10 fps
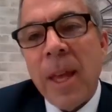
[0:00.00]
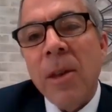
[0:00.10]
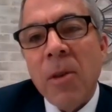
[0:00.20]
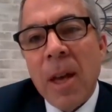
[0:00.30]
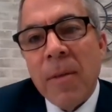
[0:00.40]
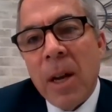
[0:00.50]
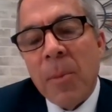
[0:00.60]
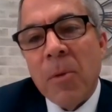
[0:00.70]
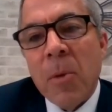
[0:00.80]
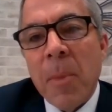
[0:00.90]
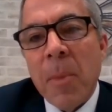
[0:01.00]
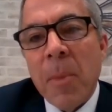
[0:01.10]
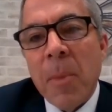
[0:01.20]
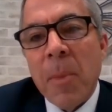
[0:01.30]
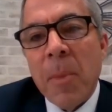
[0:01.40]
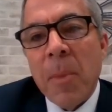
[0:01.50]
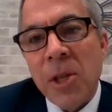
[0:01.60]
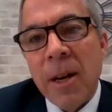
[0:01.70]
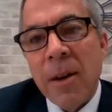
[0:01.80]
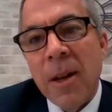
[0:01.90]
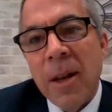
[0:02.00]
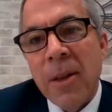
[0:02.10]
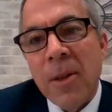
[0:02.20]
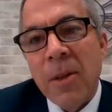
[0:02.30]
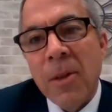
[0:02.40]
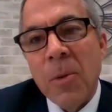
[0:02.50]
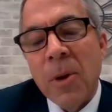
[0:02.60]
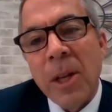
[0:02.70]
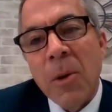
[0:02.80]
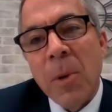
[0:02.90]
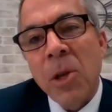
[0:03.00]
thank you, Kevin. I'd be remiss, Gary, if I didn't share the work.